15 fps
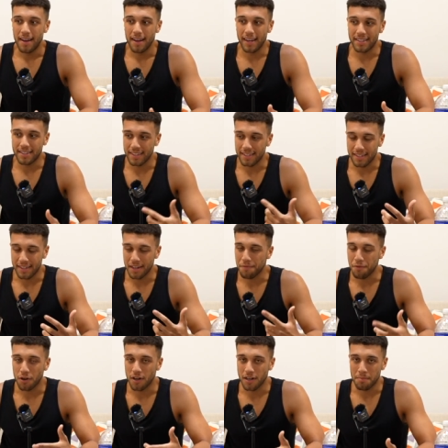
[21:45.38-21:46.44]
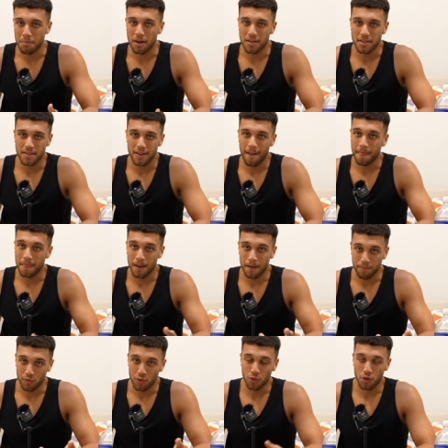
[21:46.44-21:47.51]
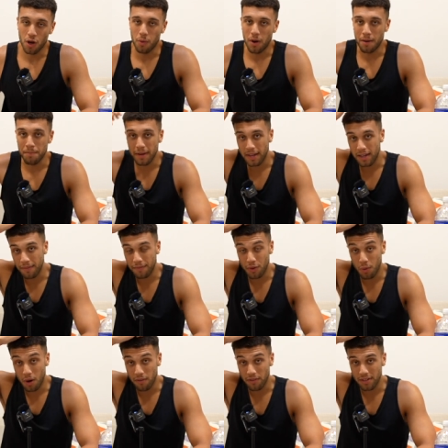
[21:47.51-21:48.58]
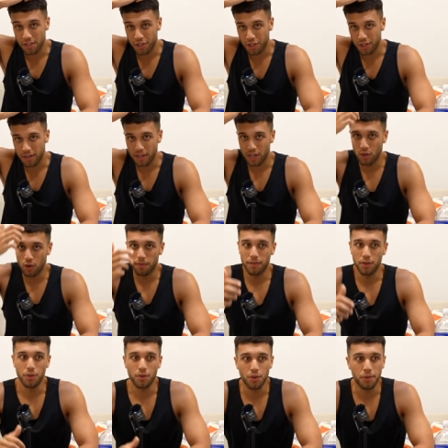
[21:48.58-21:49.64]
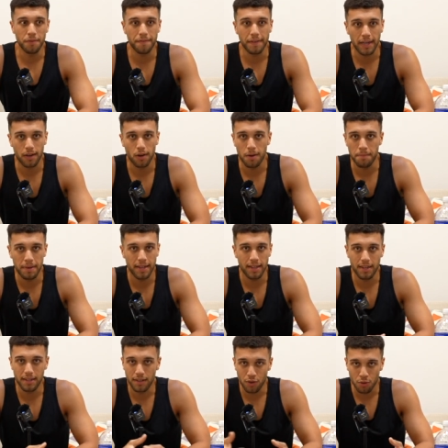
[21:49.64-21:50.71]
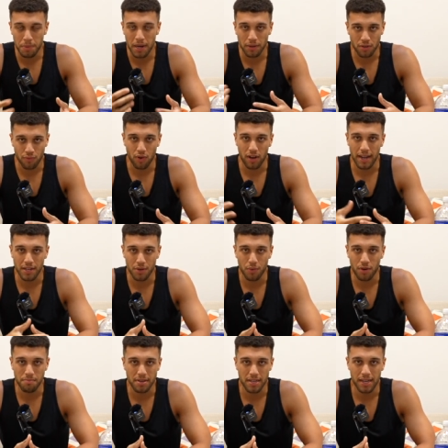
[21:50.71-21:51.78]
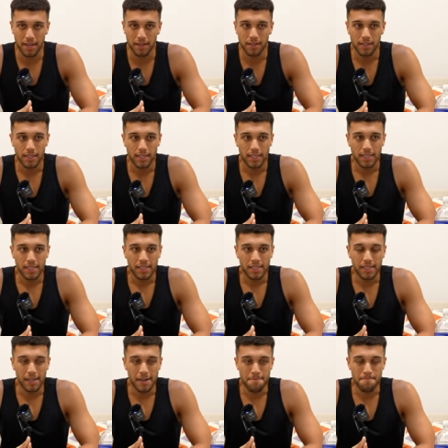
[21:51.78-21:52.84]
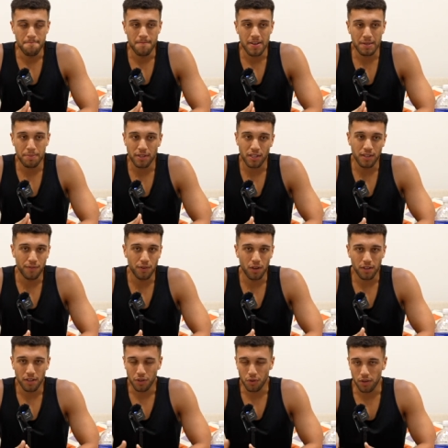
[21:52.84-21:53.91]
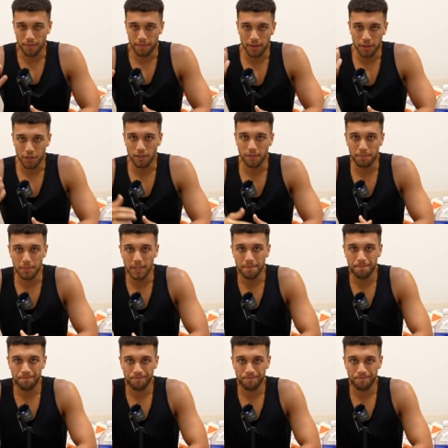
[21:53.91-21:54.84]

it's it's a different kind of mindset, and you'll know what I mean if you are on this journey or if you do think like me, then you'll be able to relate to what I'm saying um, especially if you like the younger version of me.